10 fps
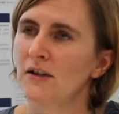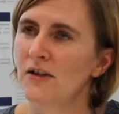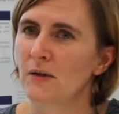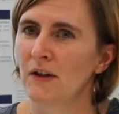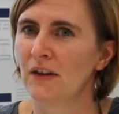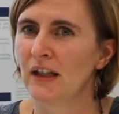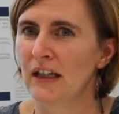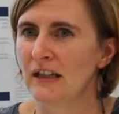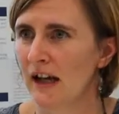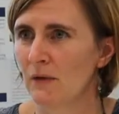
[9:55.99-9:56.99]
So I
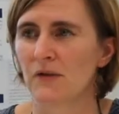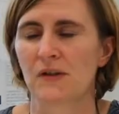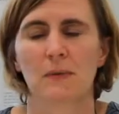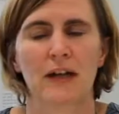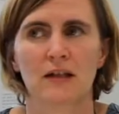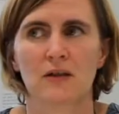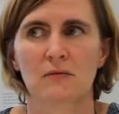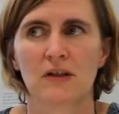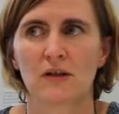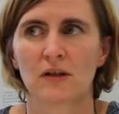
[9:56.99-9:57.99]
think in that respect,
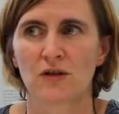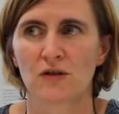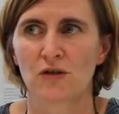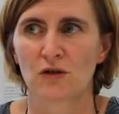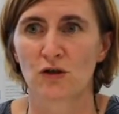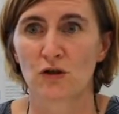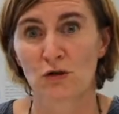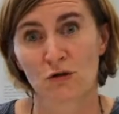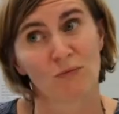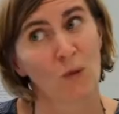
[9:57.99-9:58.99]
researchers
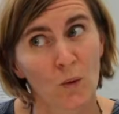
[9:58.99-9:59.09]
should